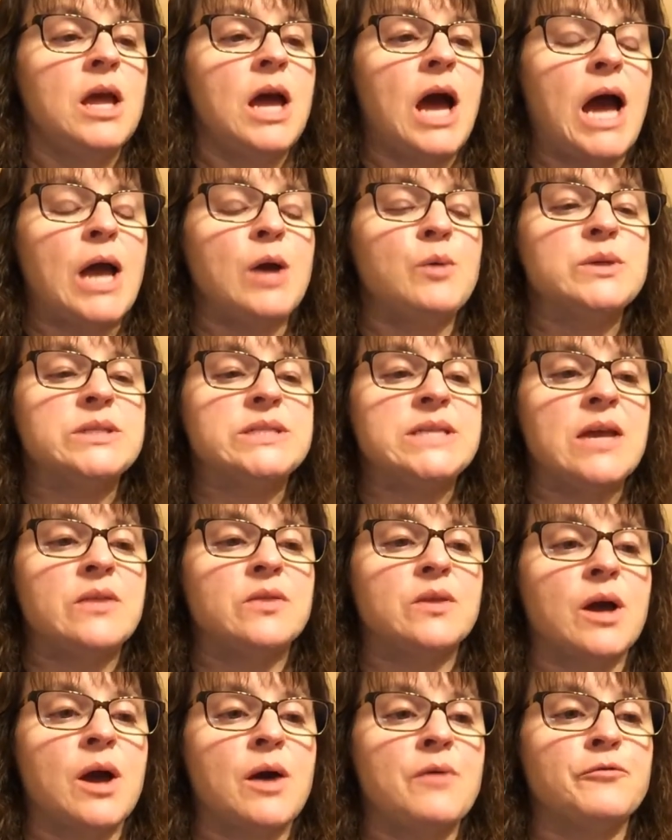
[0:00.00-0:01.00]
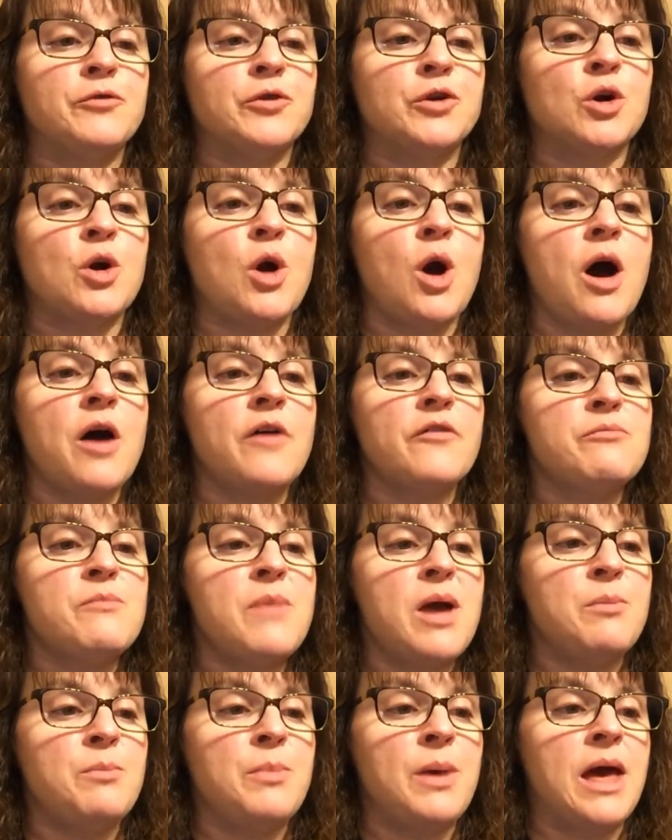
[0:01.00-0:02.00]
I would take the comforter off
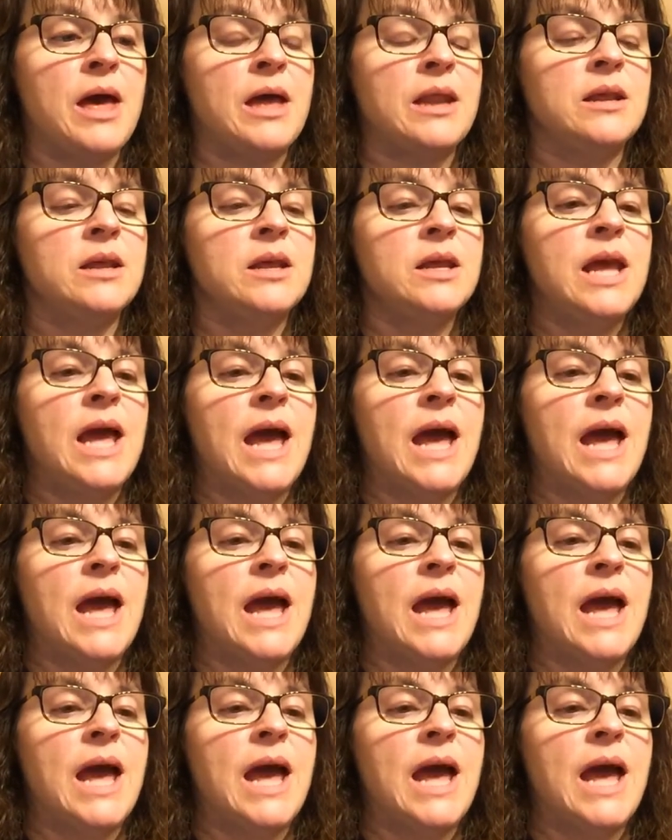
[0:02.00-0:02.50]
my bed